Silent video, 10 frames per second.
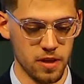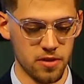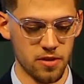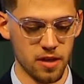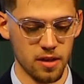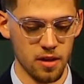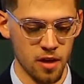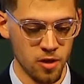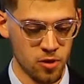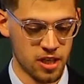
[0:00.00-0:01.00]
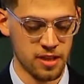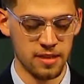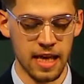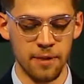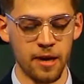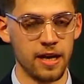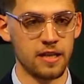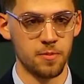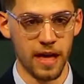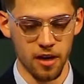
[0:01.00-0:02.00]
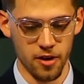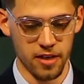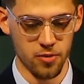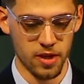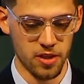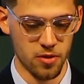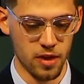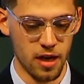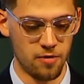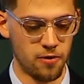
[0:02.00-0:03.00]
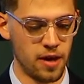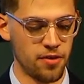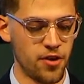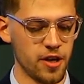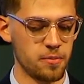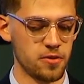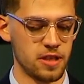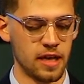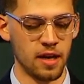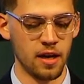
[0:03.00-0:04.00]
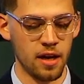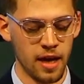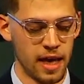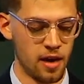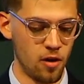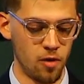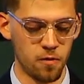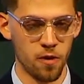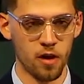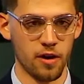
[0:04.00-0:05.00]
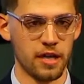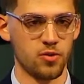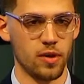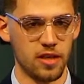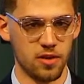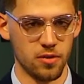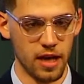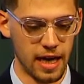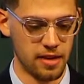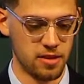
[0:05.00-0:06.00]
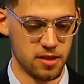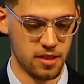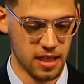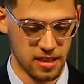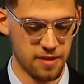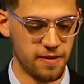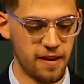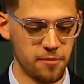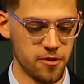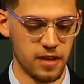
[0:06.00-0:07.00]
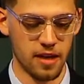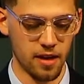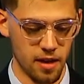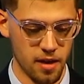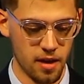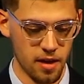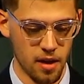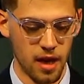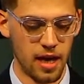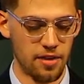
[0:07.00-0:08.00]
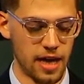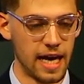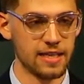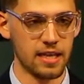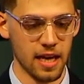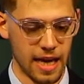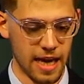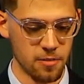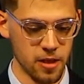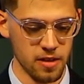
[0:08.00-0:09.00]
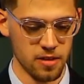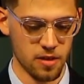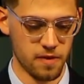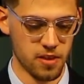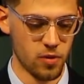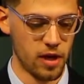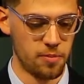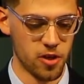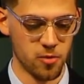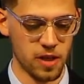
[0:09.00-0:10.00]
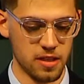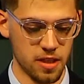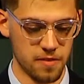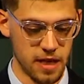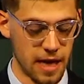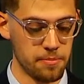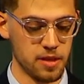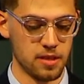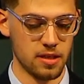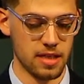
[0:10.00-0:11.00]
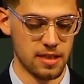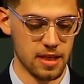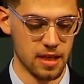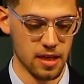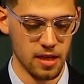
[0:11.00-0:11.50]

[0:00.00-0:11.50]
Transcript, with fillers: District, which at the time had a Hispanic graduation rate of around 30% and an overall graduation rate at just 65%. Uh, the High Tech Academy served as a way to push myself to not be a statistic,